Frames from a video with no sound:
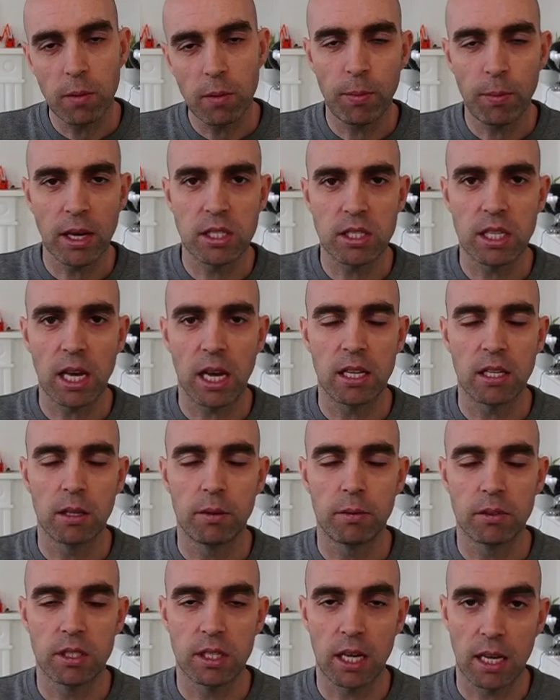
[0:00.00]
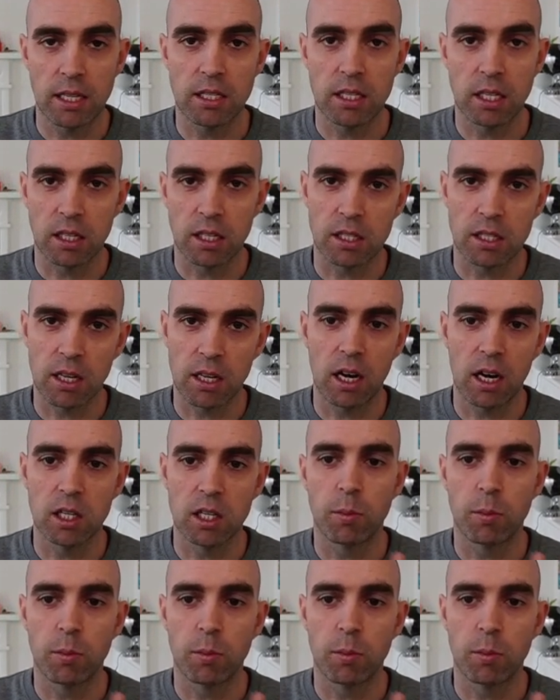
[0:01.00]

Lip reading: make sense at the start,